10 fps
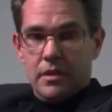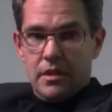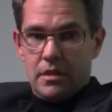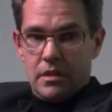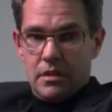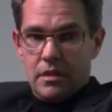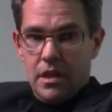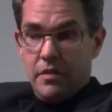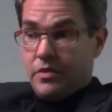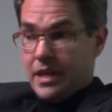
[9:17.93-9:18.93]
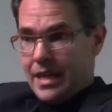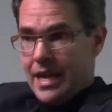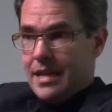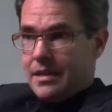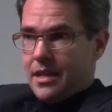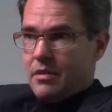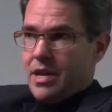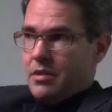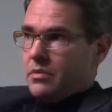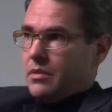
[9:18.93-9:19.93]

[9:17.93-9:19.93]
this, if they can get around